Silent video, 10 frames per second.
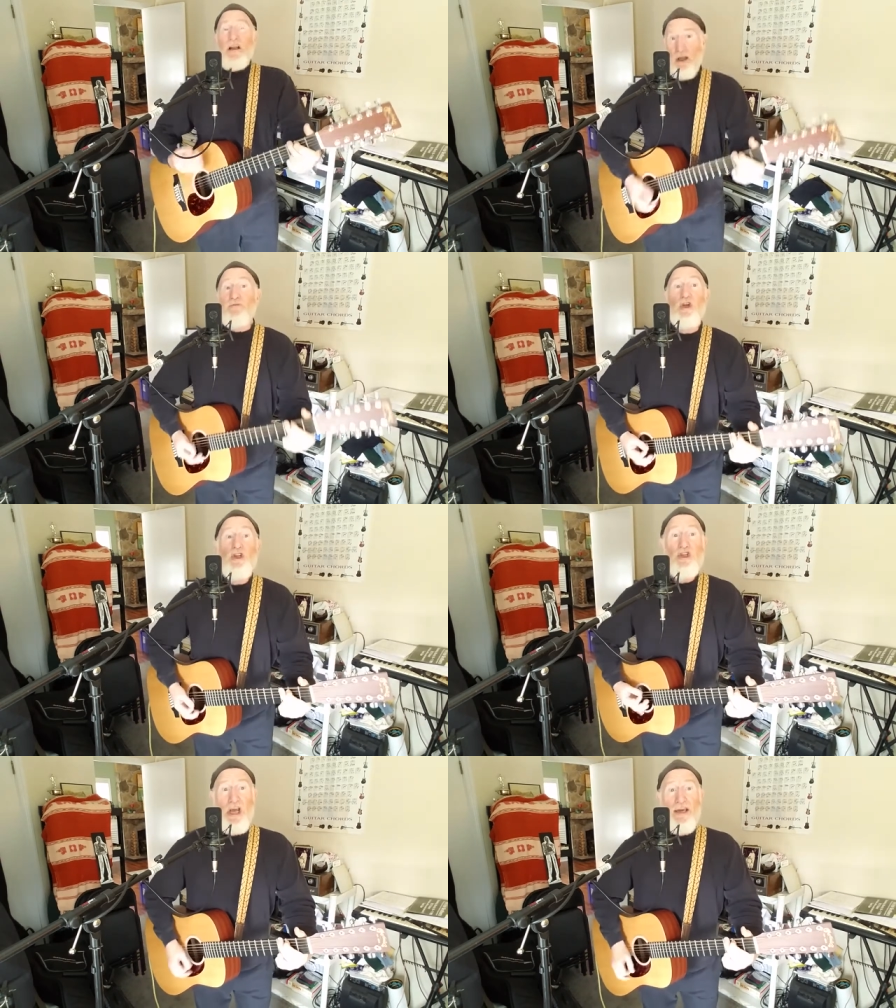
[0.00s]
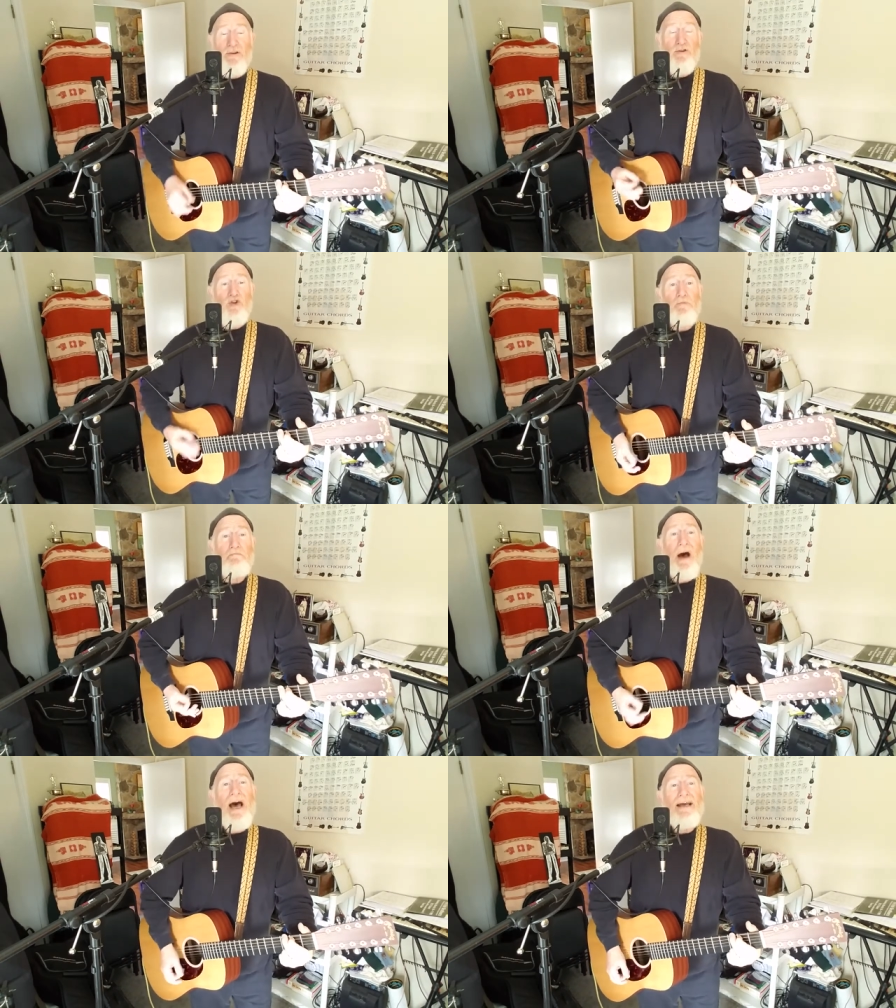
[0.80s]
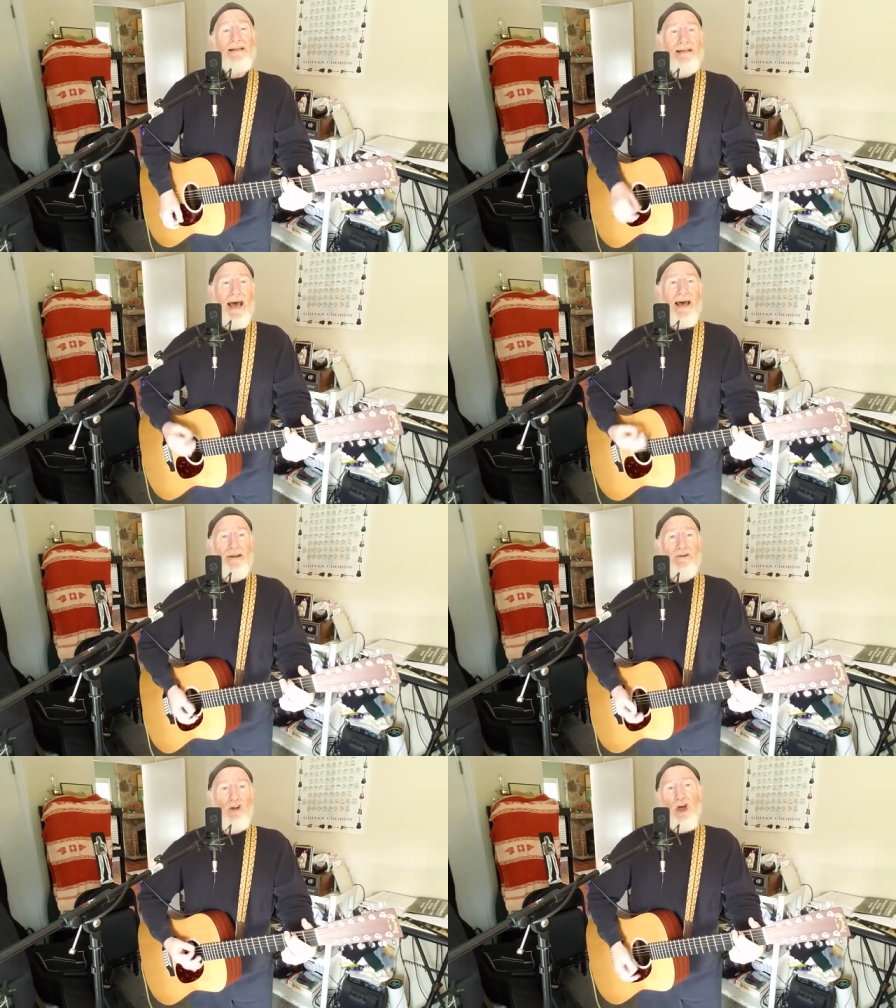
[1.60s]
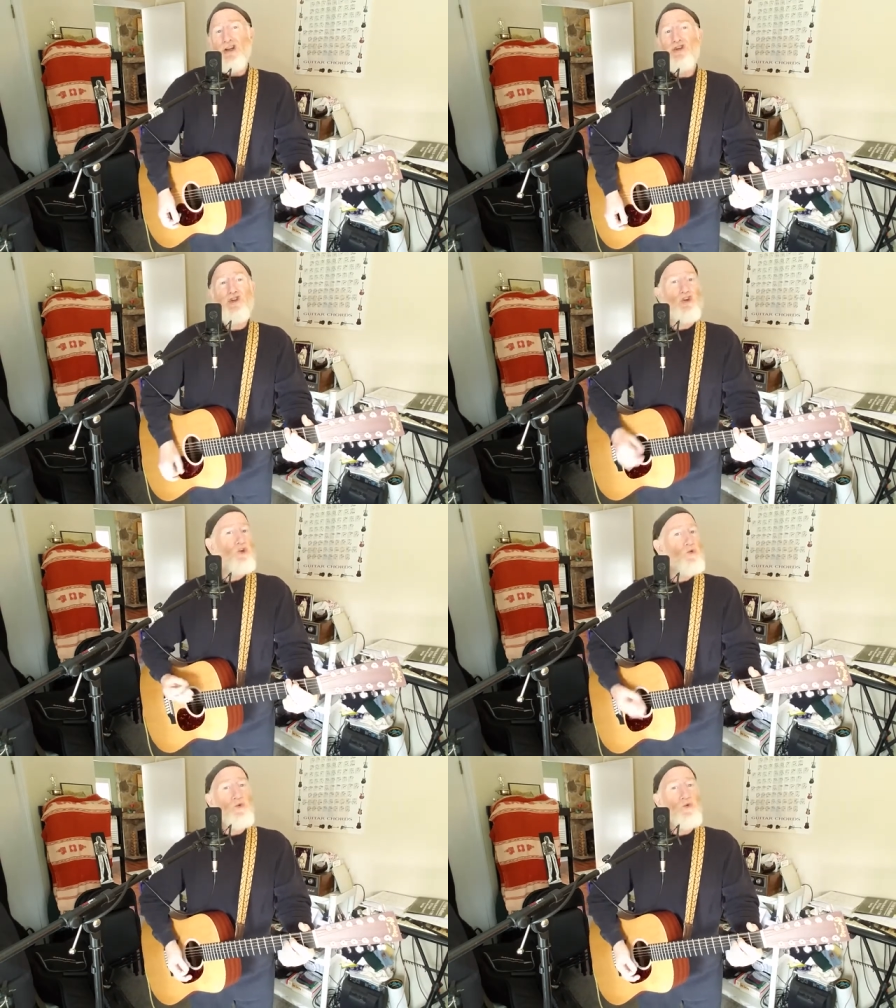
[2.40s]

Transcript: Love can change your mind and let you